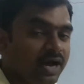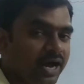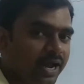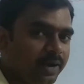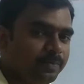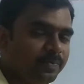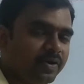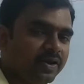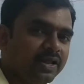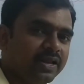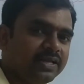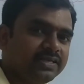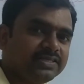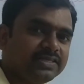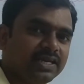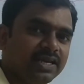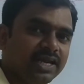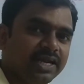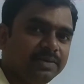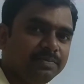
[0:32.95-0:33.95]

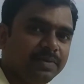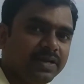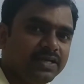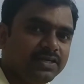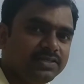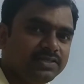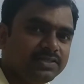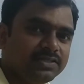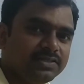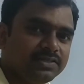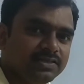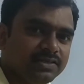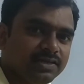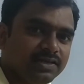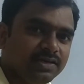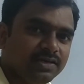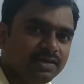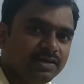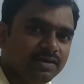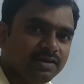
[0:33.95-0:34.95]
Unpolarized light means
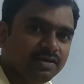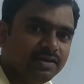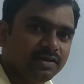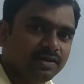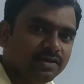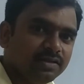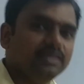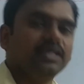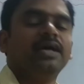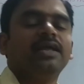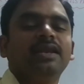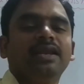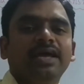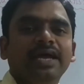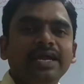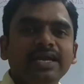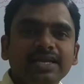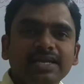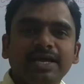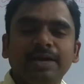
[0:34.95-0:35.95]
the
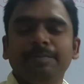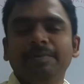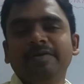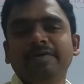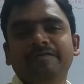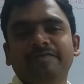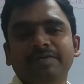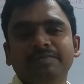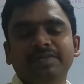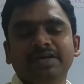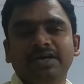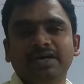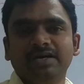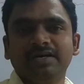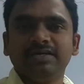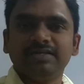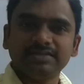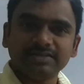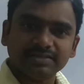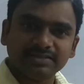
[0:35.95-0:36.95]
light coming from
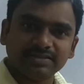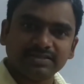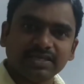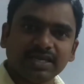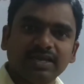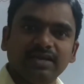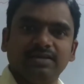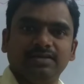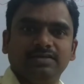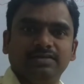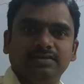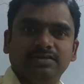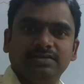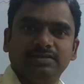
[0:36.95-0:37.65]
the sun.